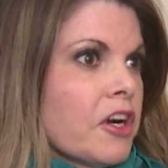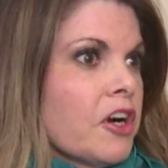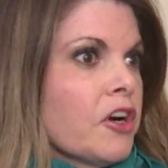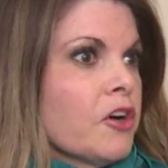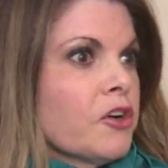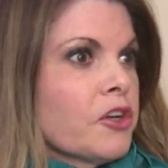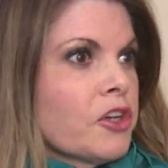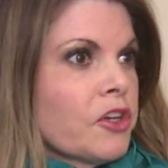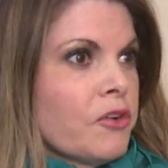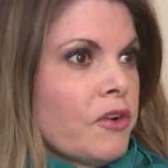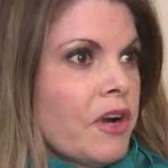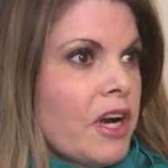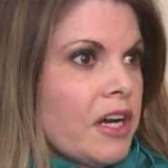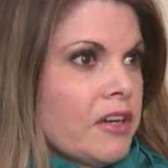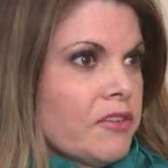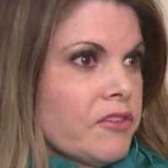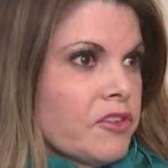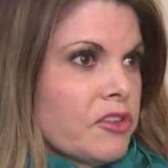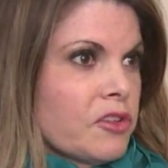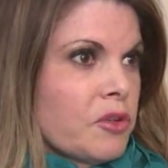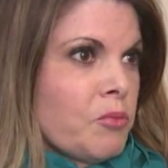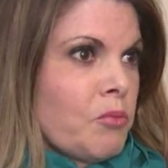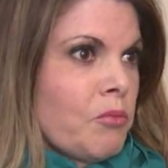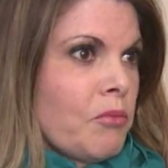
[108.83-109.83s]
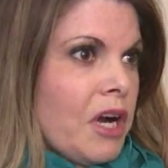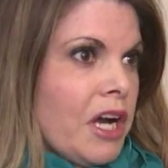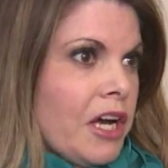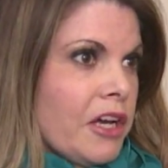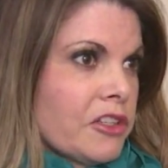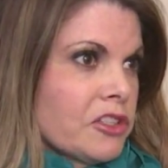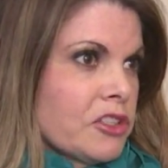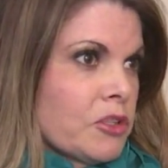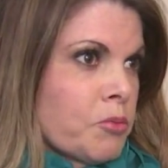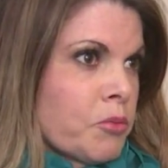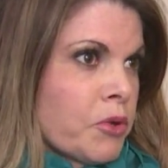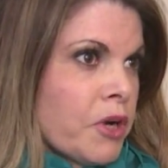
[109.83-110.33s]
oh, you have some
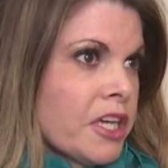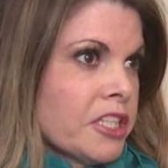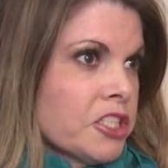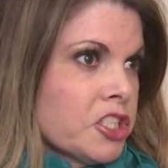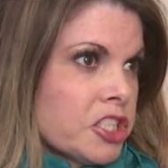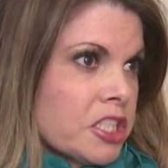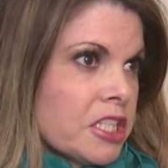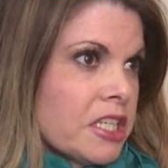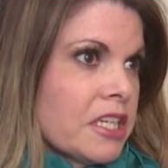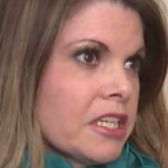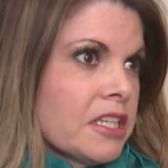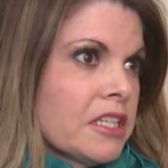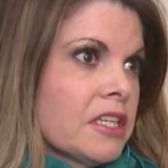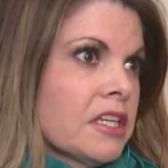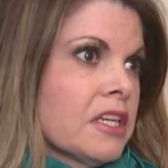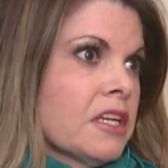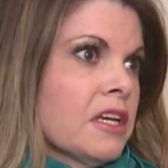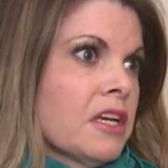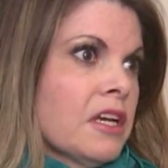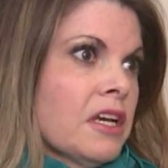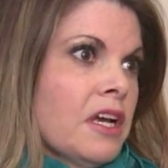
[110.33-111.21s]
mild depression,